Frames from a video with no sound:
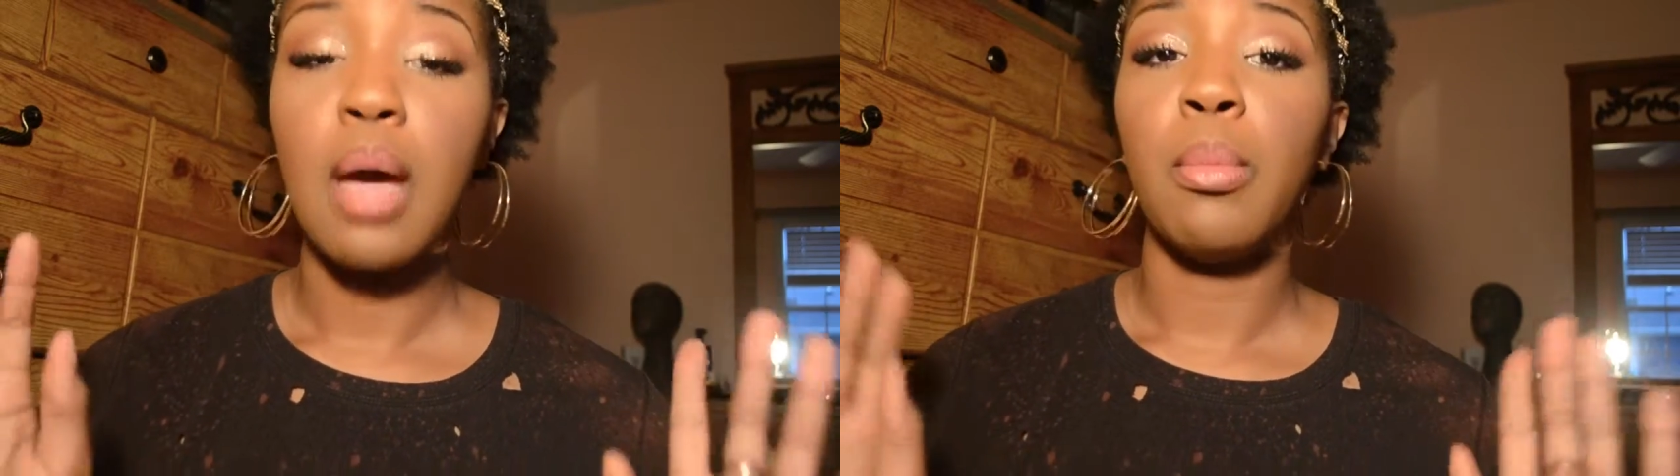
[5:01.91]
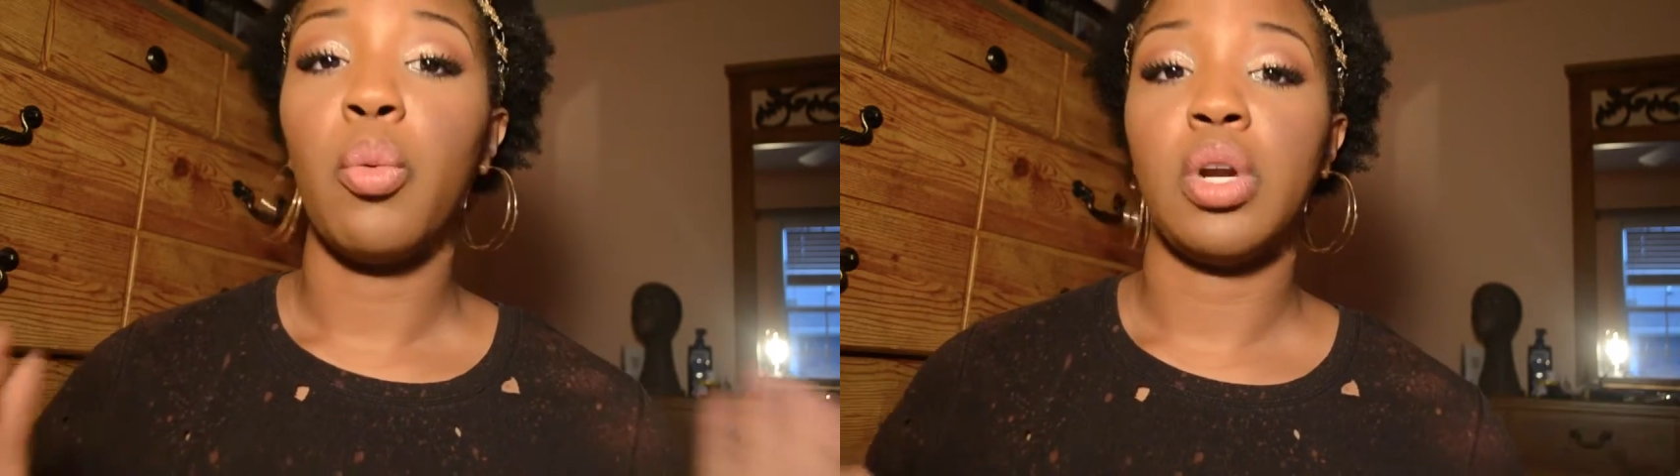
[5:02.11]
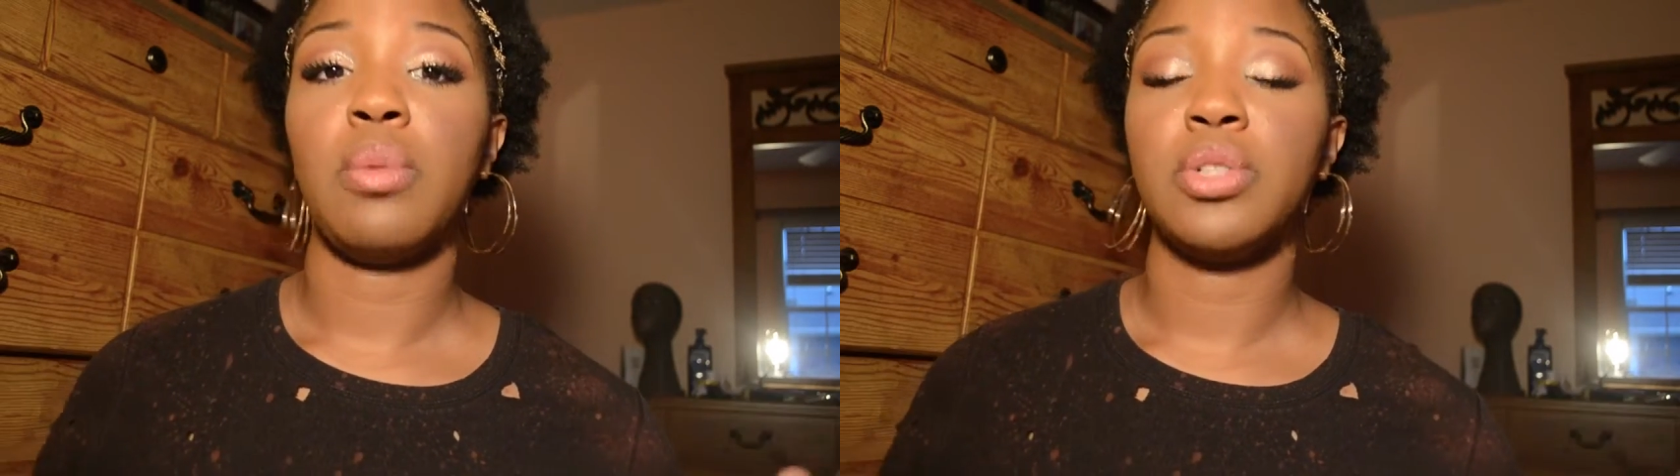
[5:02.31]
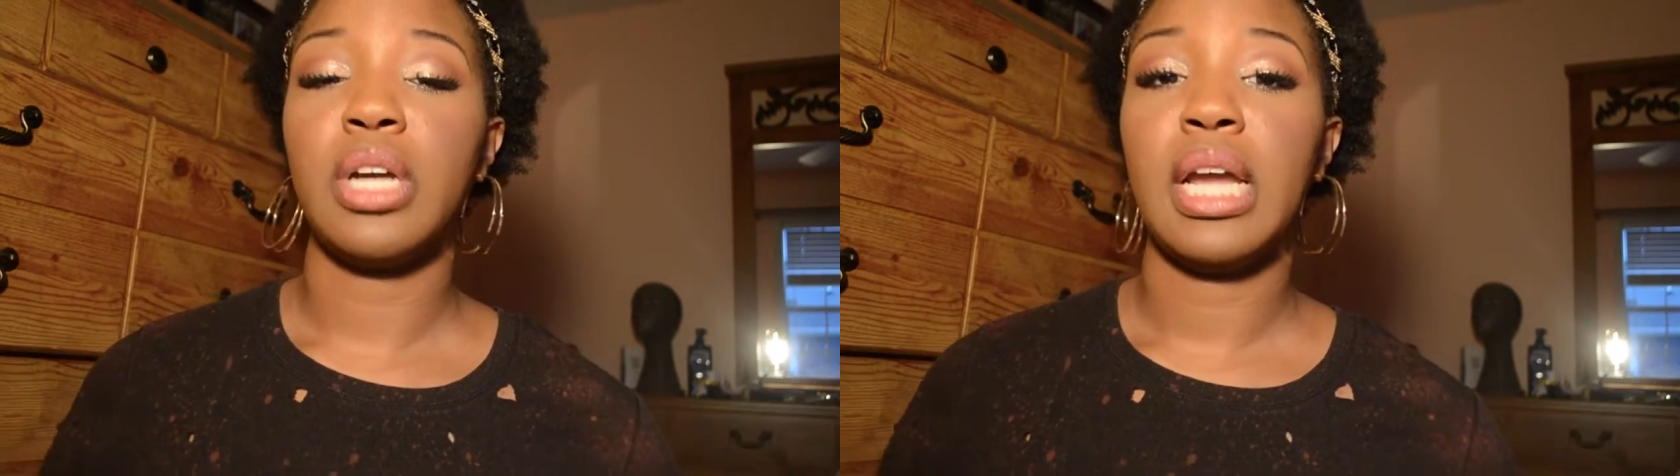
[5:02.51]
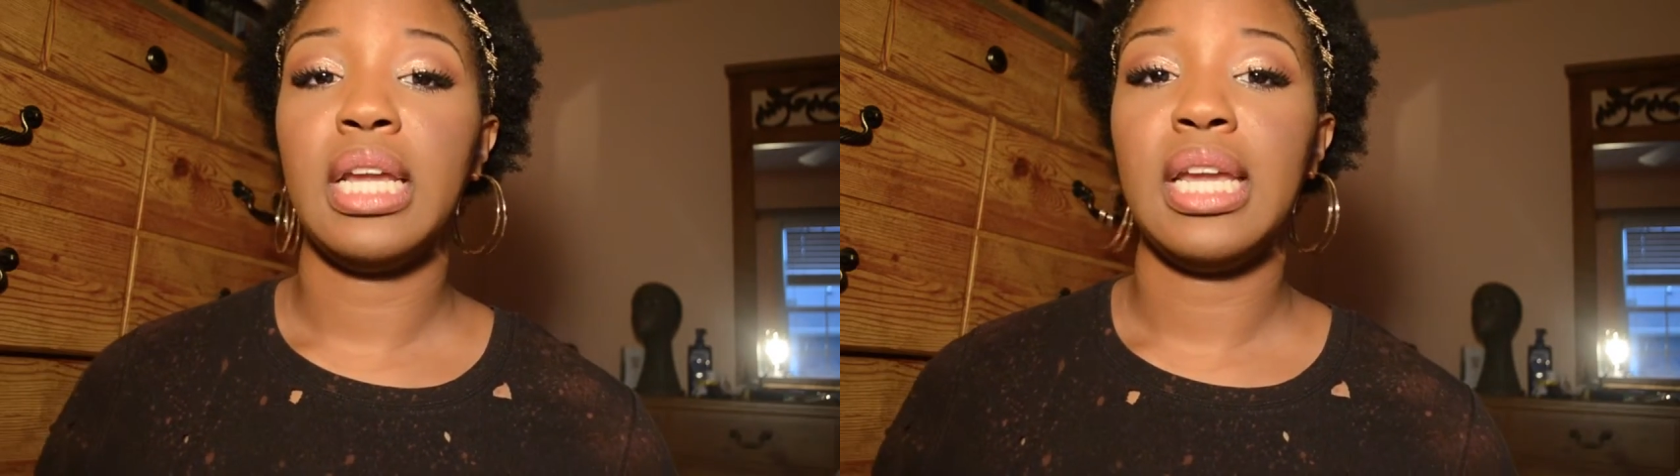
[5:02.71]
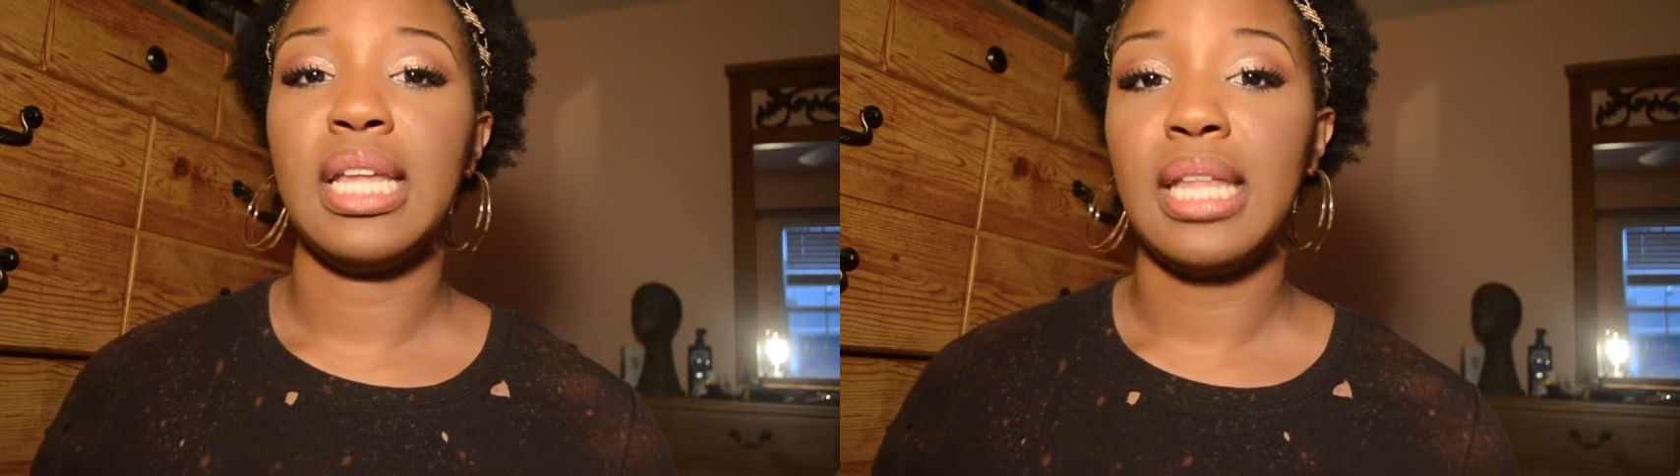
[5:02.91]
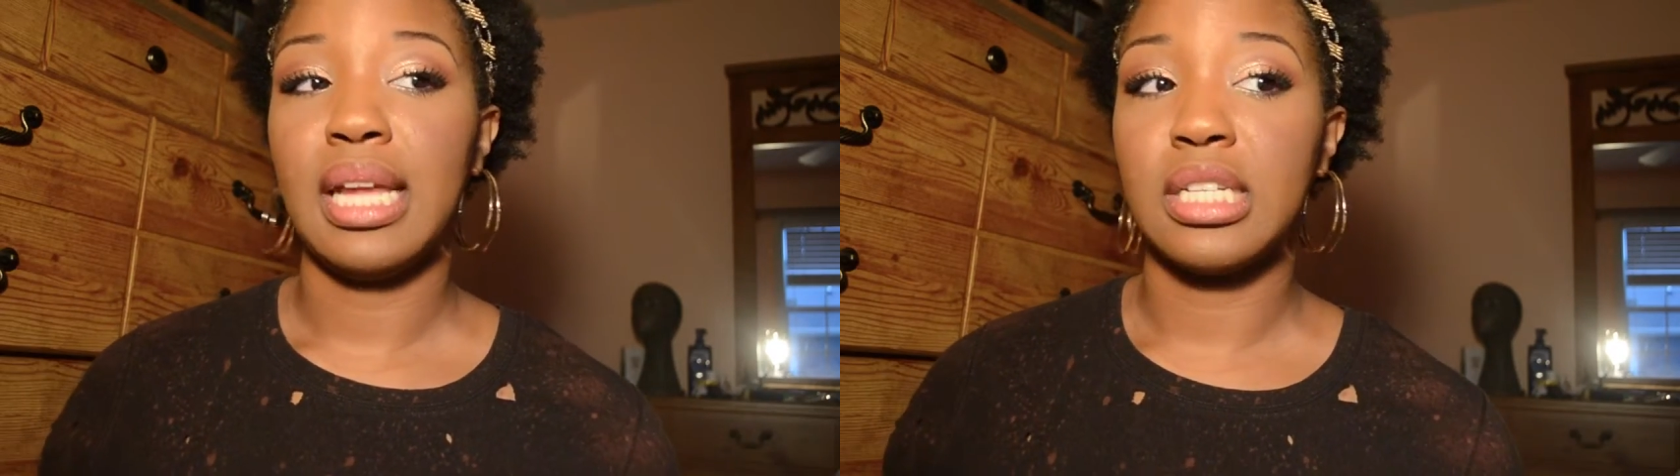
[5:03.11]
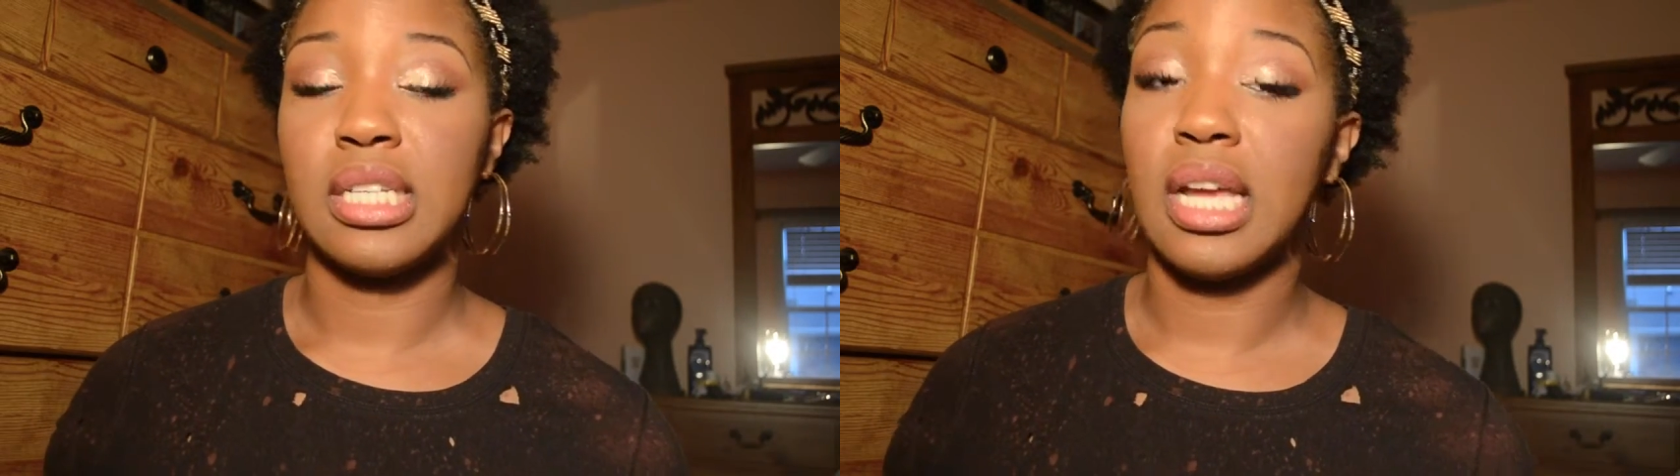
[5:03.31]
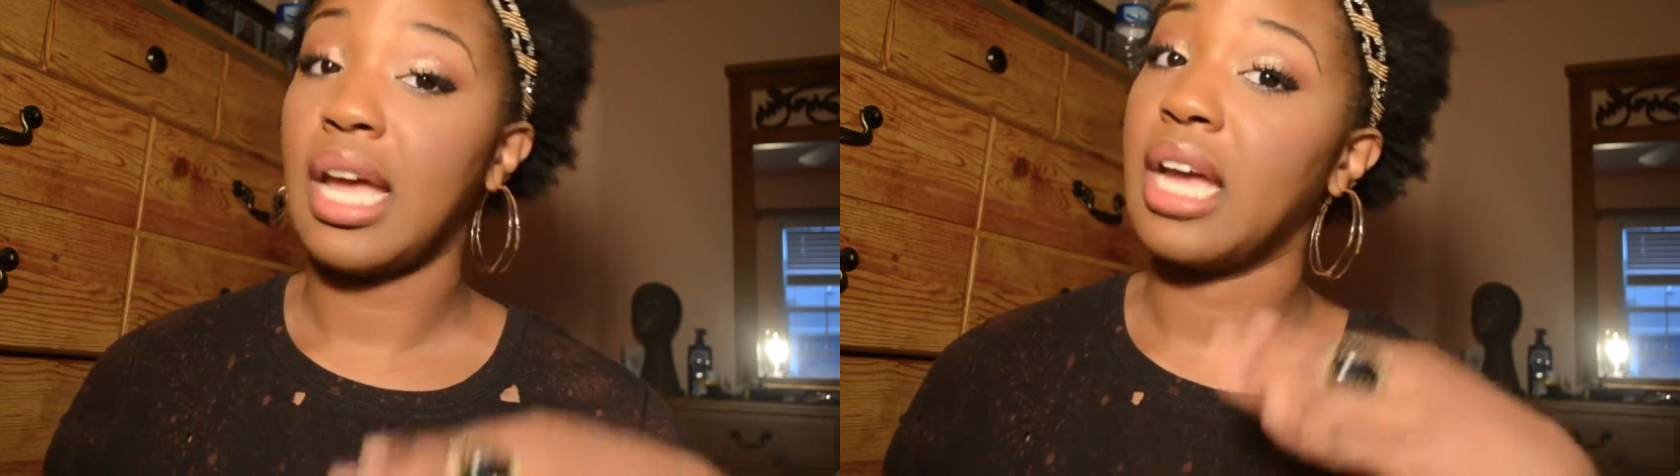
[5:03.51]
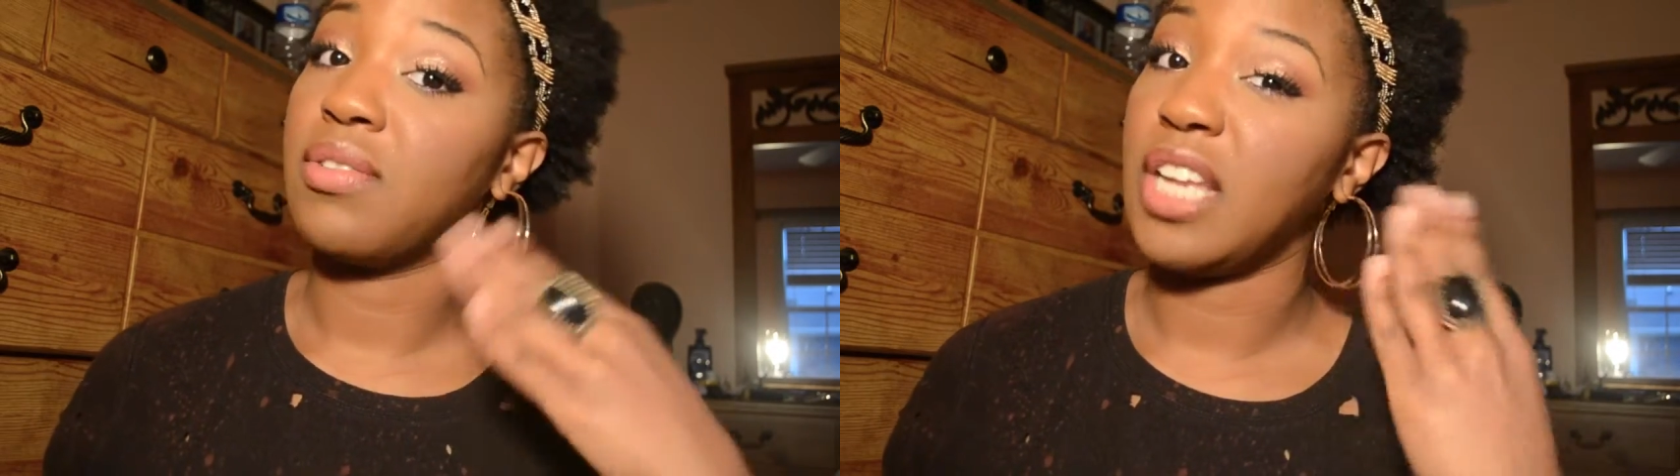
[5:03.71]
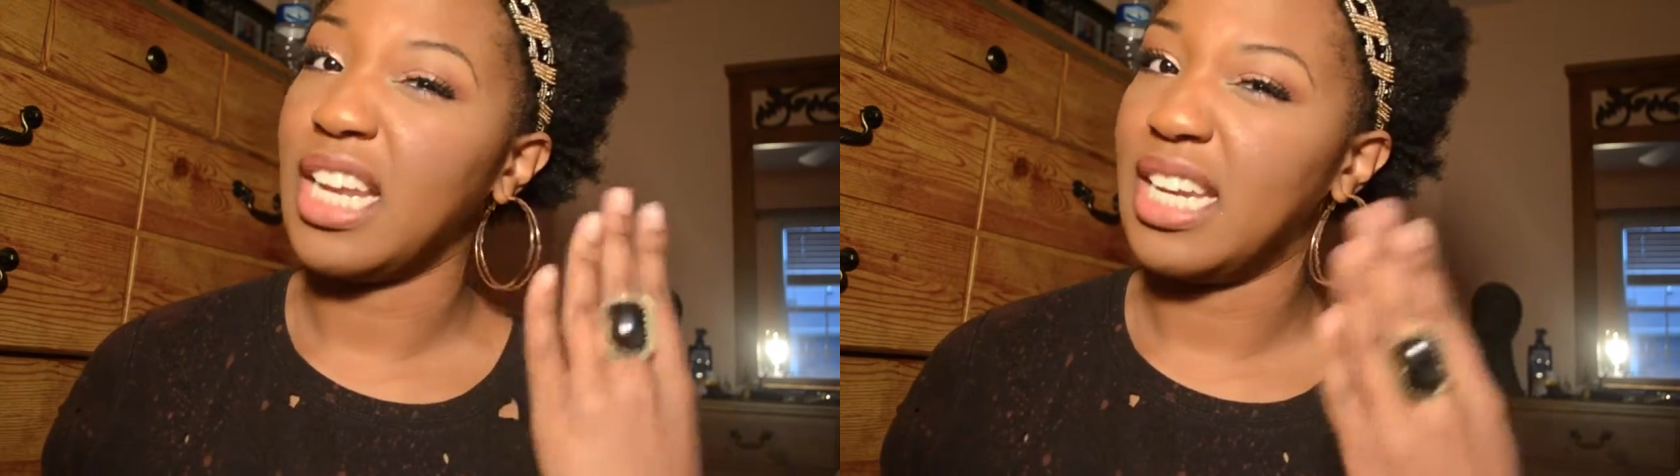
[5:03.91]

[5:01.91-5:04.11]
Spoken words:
But when I'm trying to get like just a kind of like a